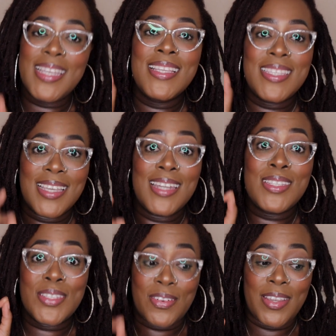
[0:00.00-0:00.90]

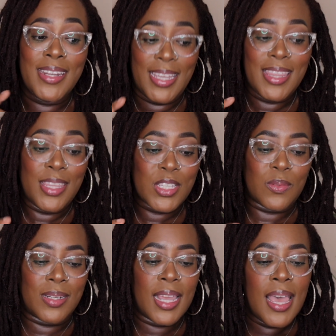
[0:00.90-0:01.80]
sunscreen in this
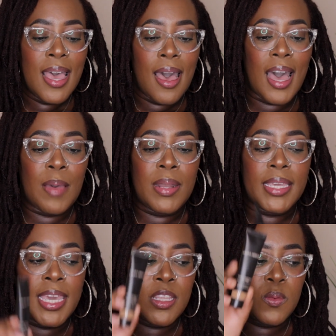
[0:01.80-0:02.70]
one. And
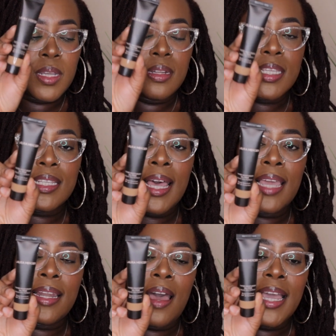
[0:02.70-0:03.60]
again, it's what it looks
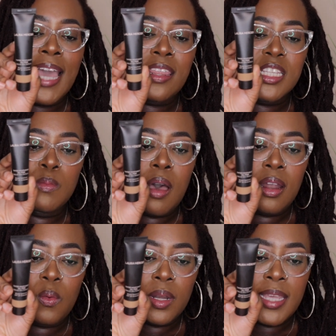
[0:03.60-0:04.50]
like. Now, I got the
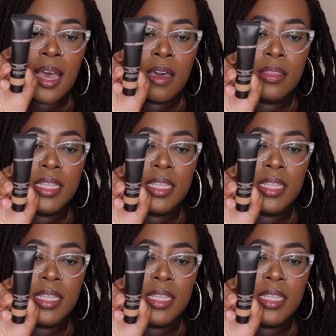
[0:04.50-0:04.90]
smaller one, y'all.